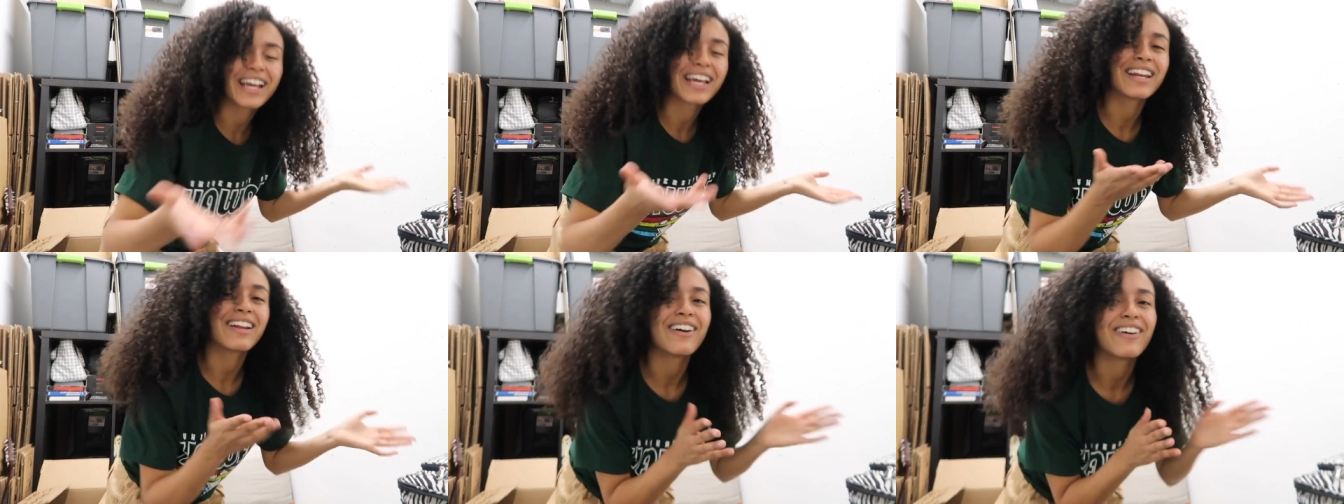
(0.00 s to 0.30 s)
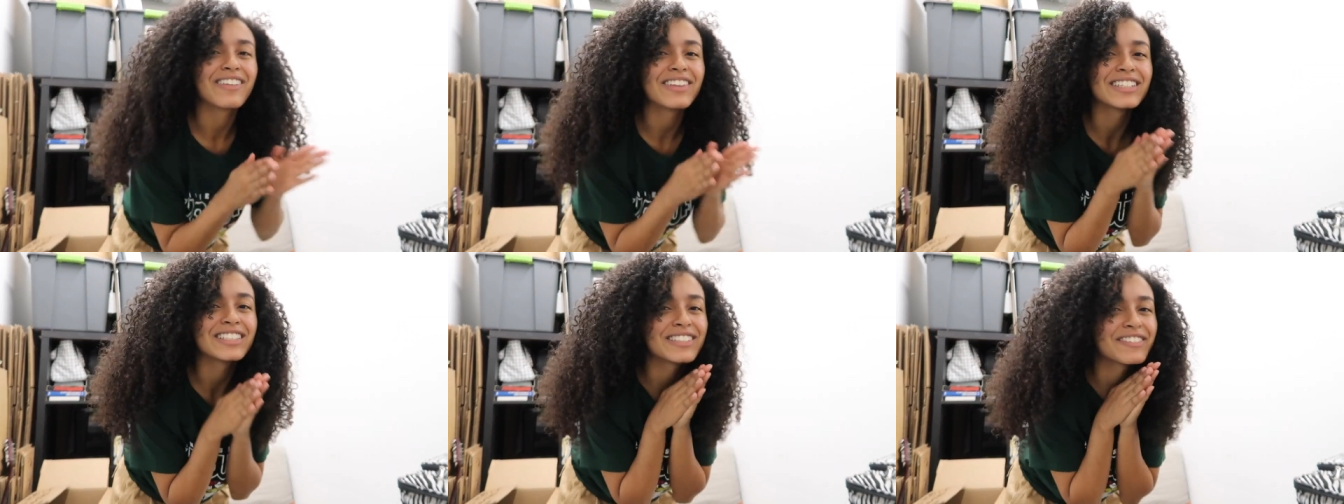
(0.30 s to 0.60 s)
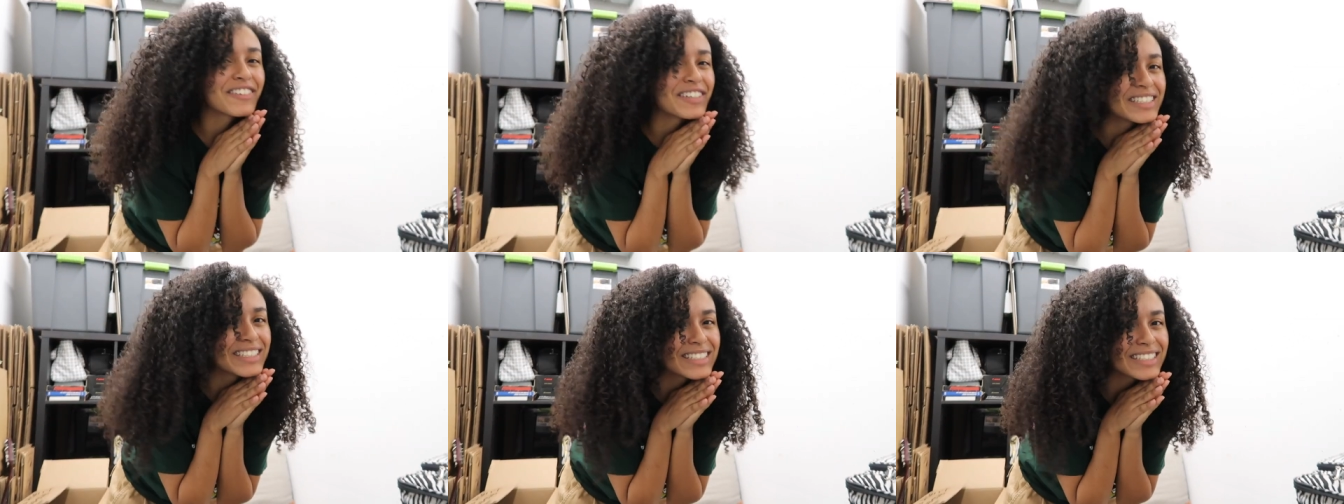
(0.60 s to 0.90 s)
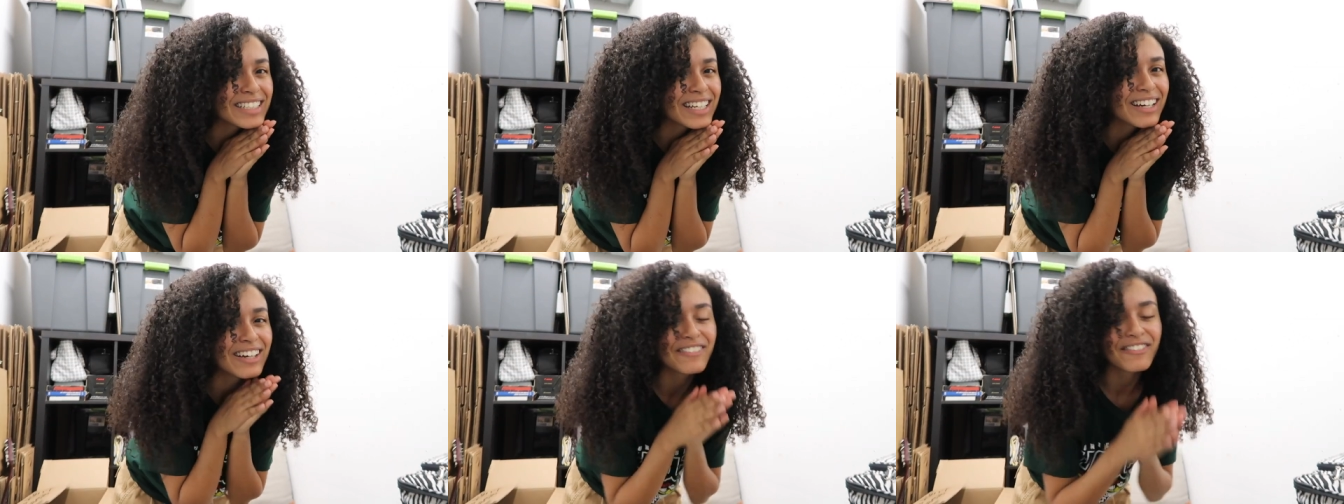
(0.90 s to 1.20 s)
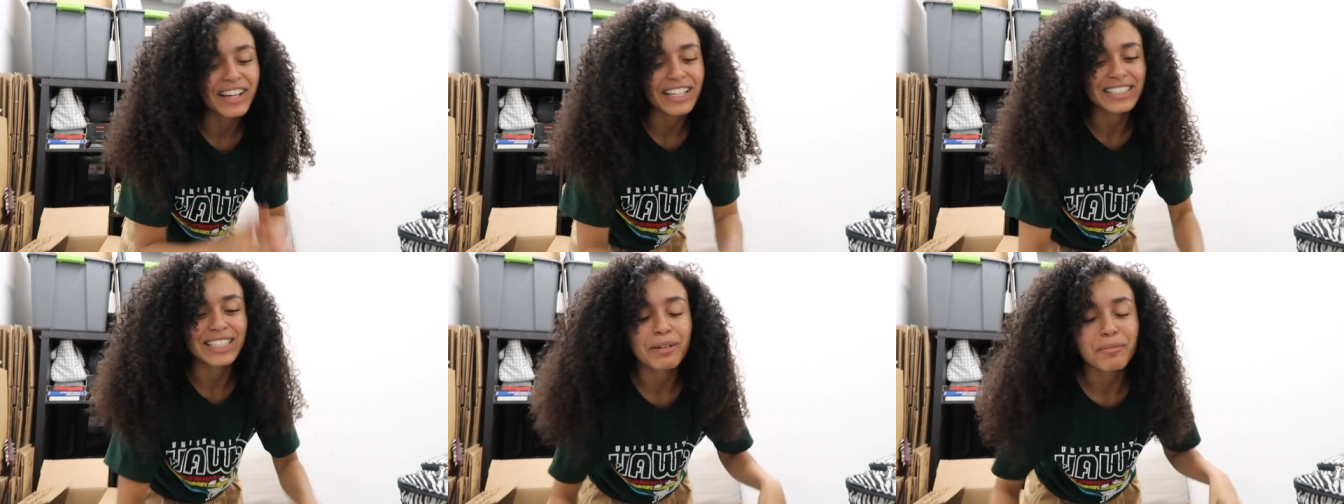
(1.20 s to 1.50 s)
and all this fun
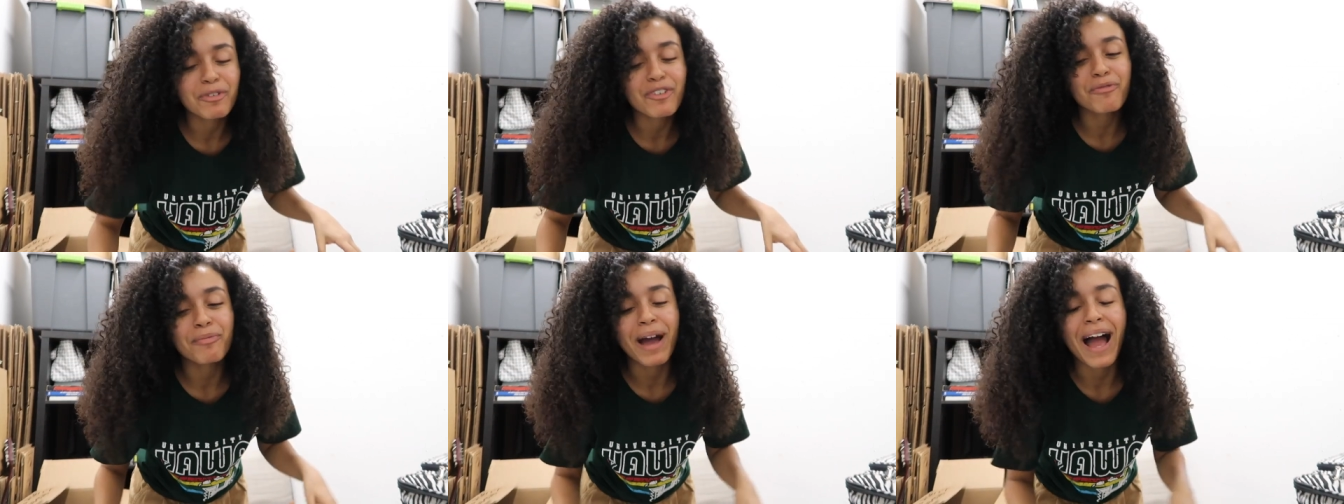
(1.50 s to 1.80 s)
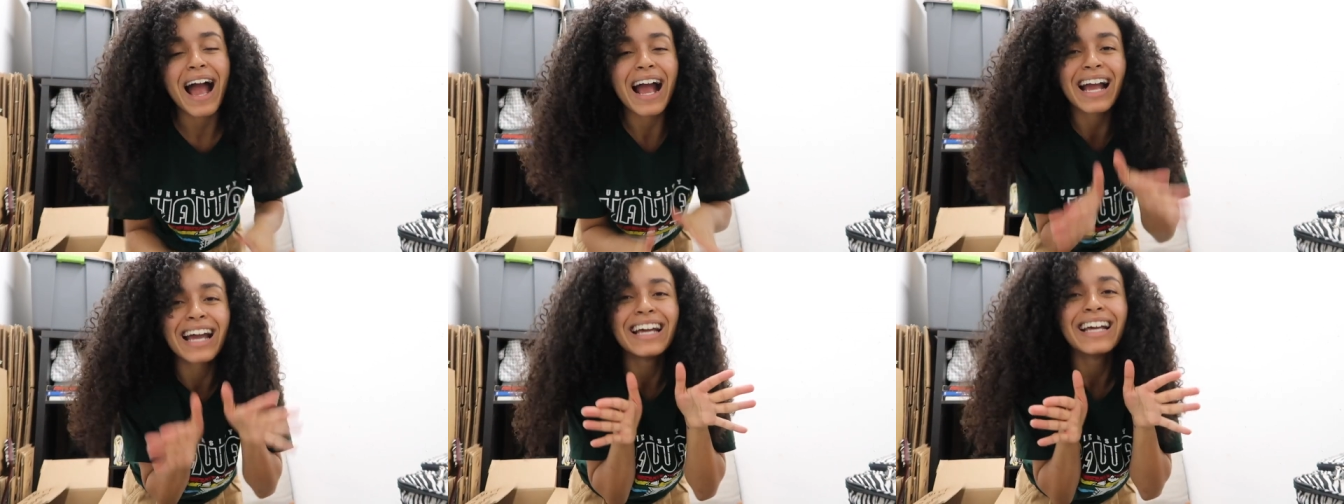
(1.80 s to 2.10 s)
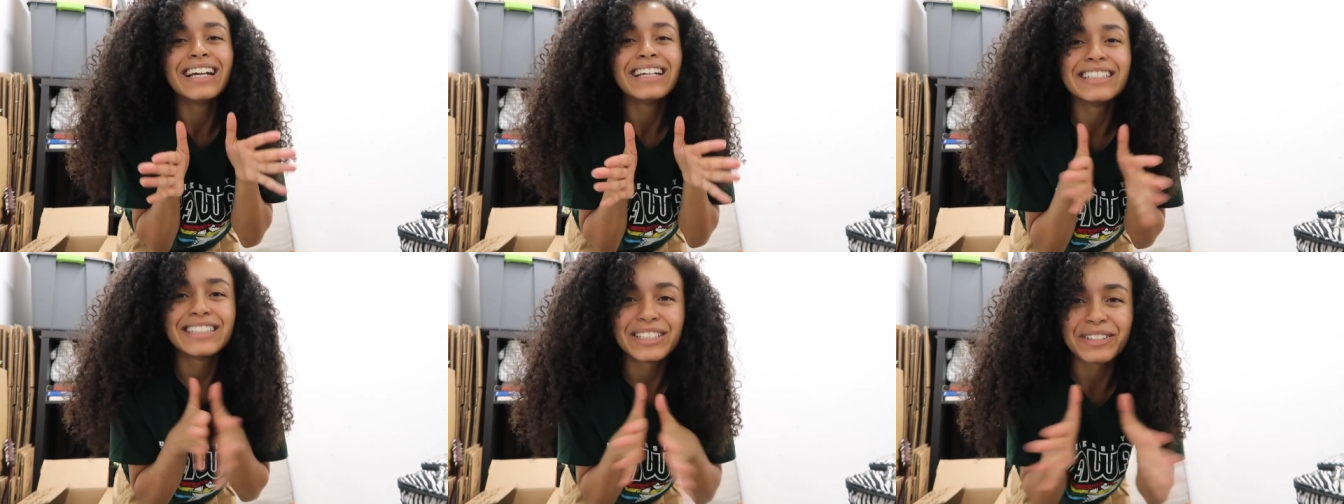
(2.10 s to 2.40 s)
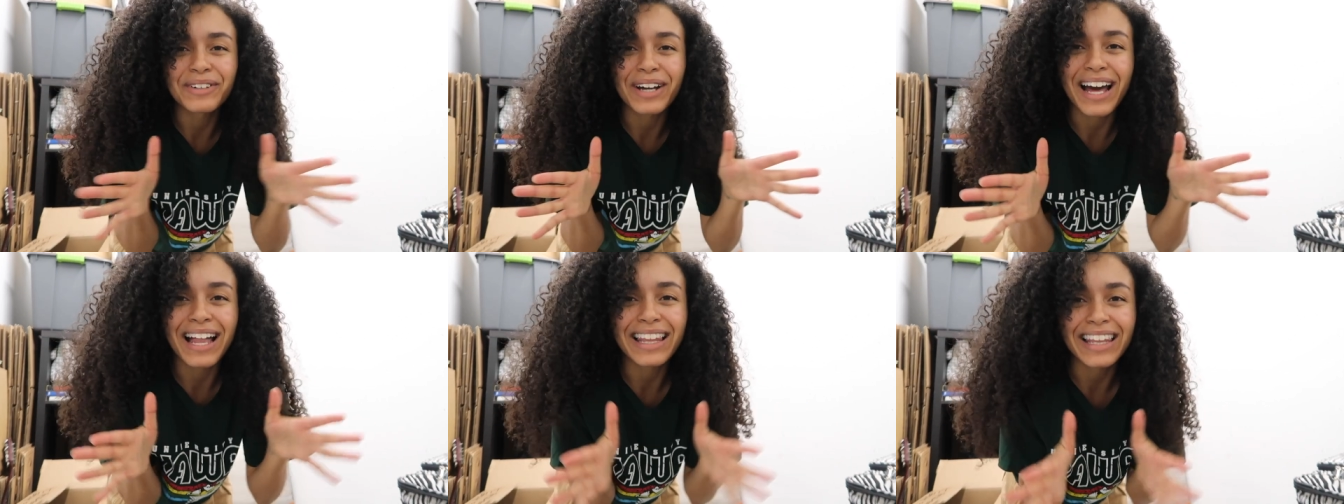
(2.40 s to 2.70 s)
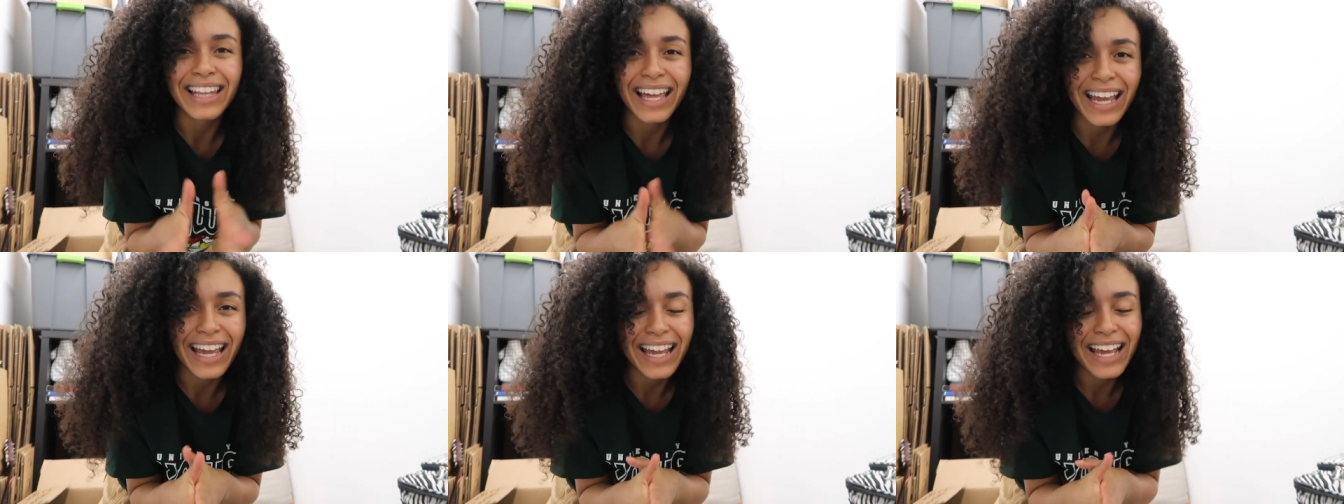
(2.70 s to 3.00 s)
stuff as I move back to
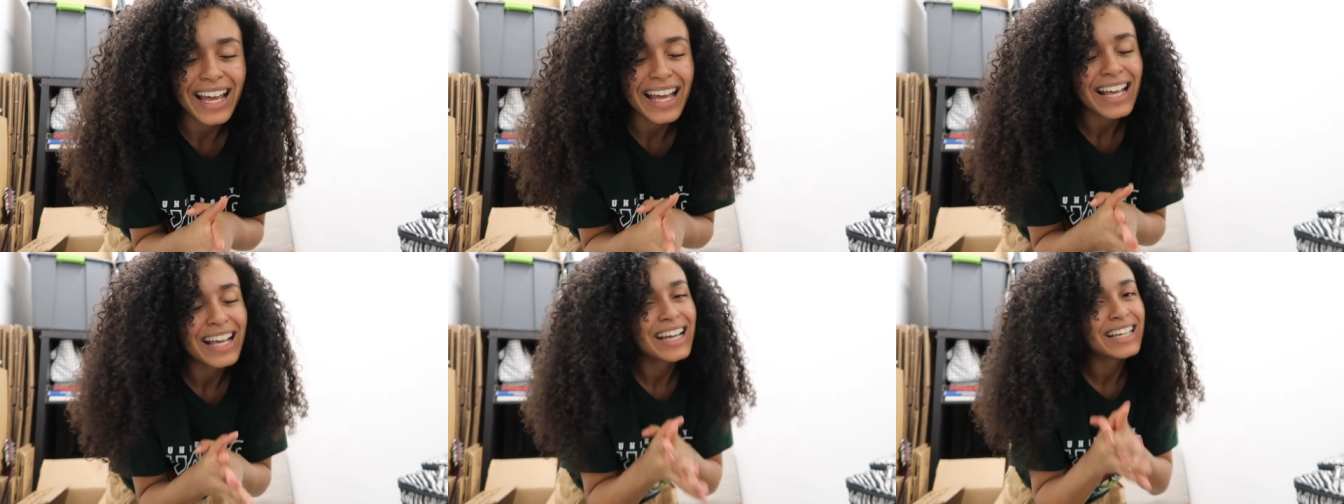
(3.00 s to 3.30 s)
LA.